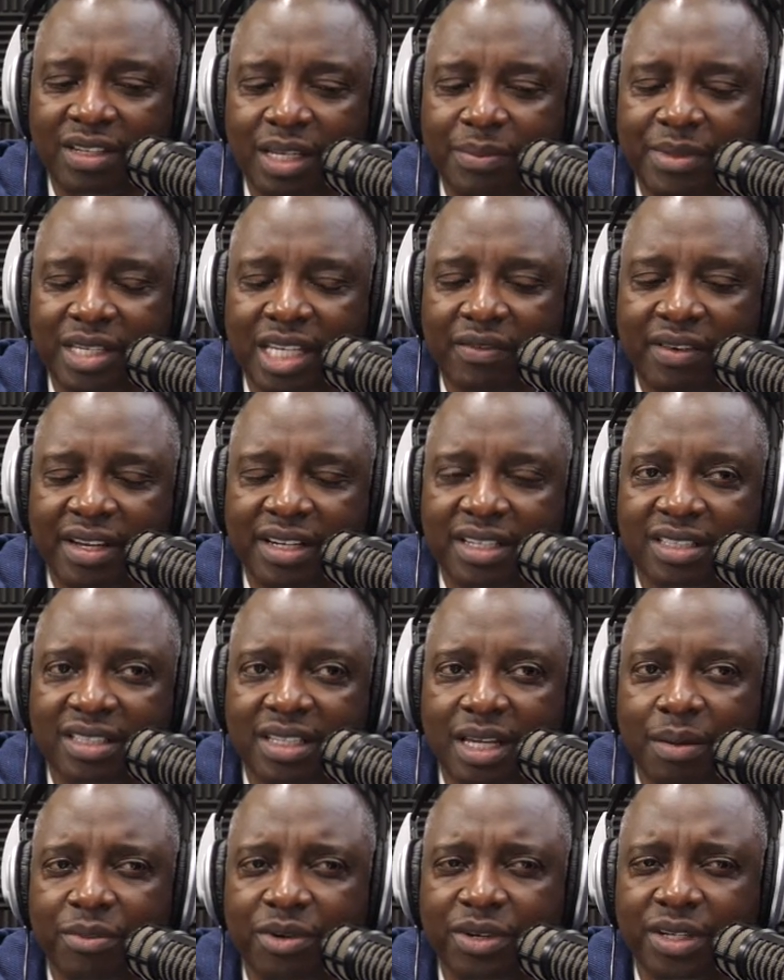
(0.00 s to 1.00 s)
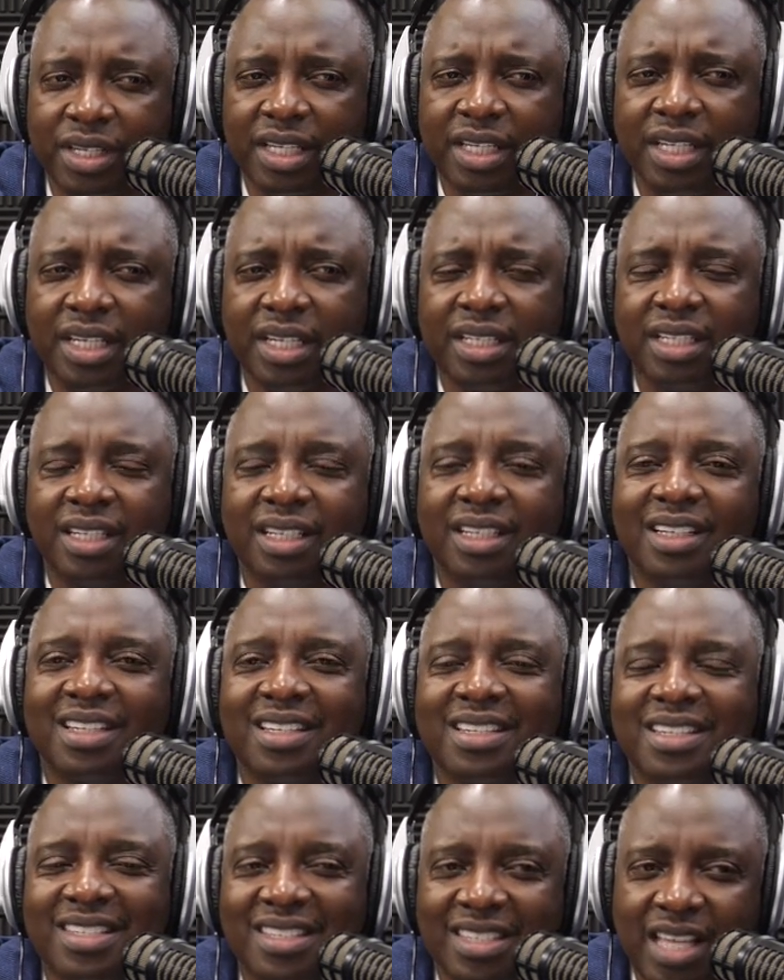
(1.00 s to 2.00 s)
Let me give out this number again.
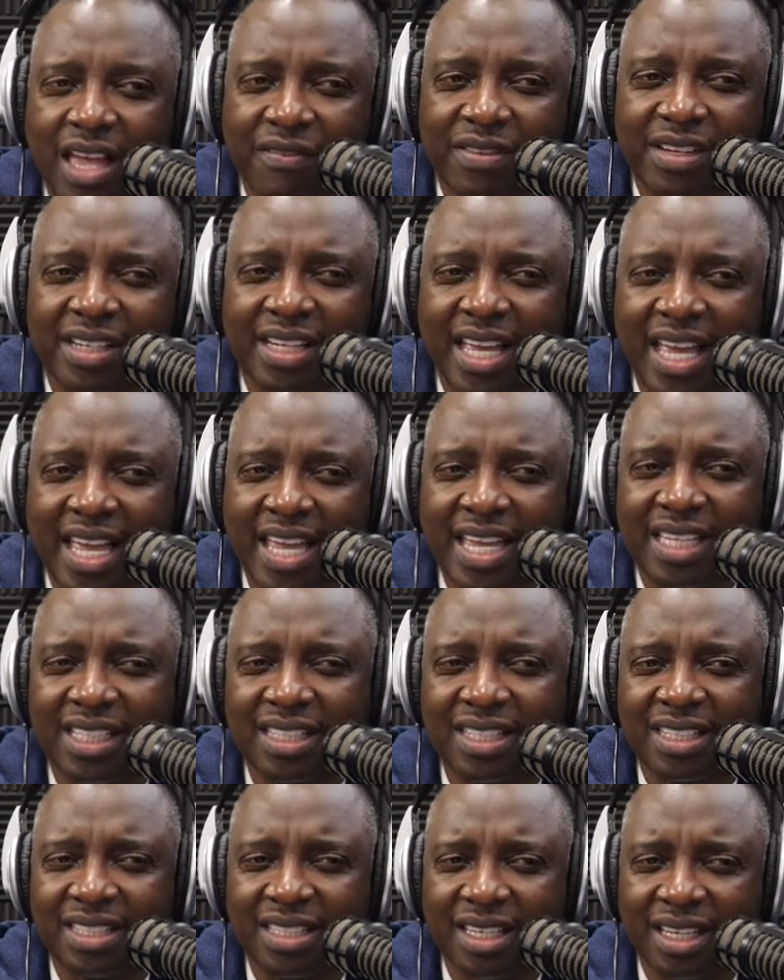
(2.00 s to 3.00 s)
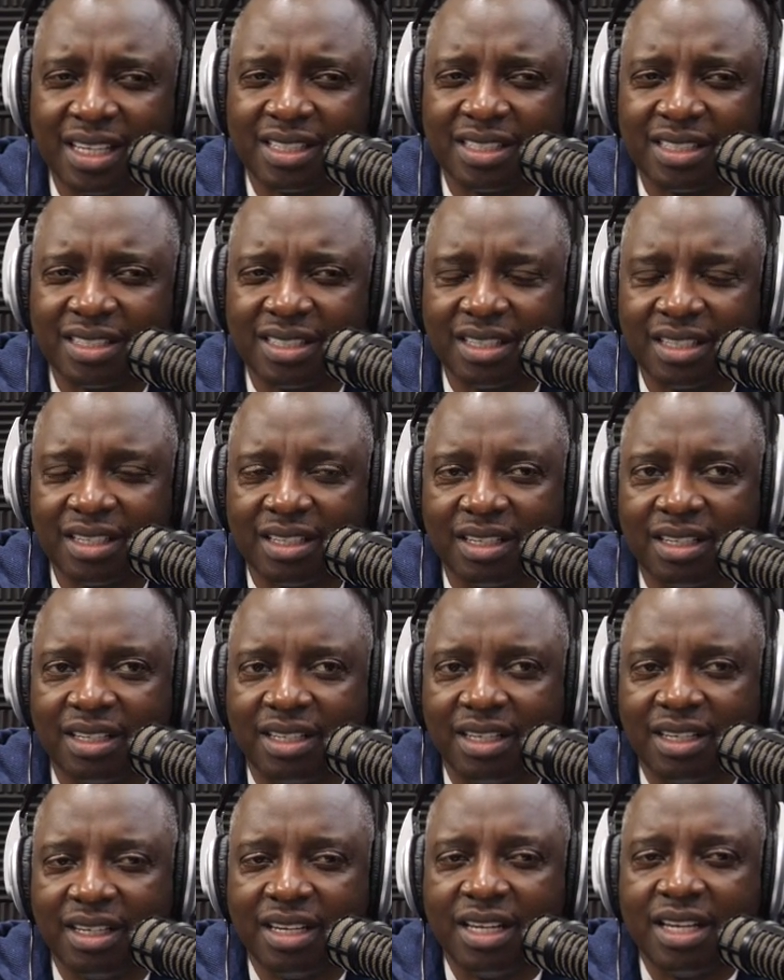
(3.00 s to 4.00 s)

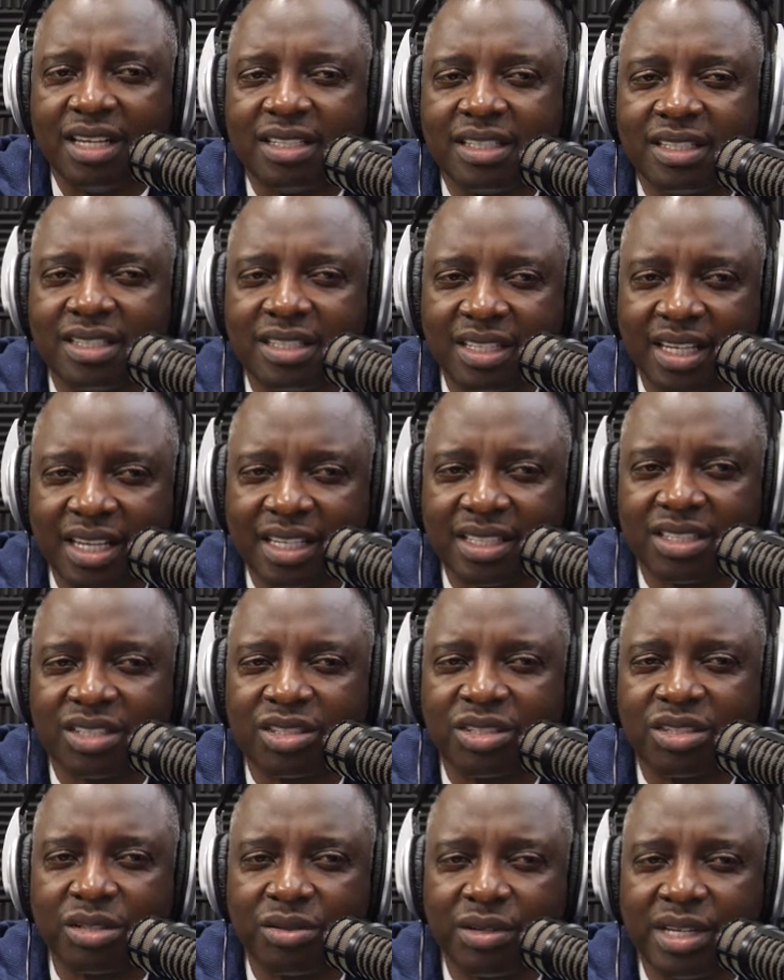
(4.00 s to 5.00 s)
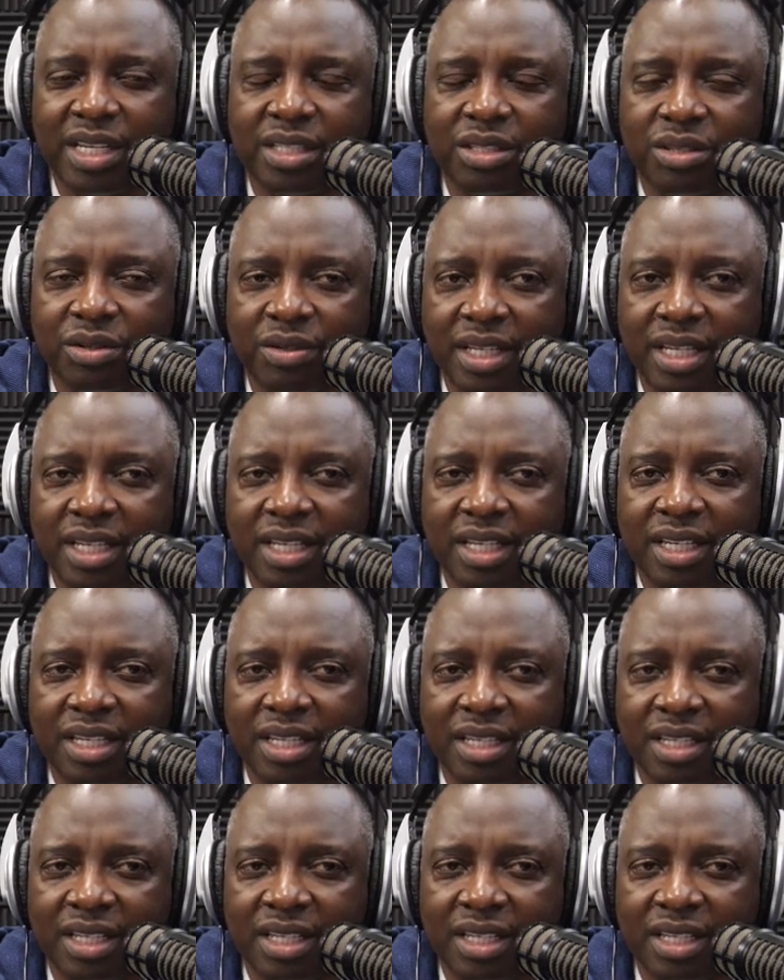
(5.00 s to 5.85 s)
786-633-5927.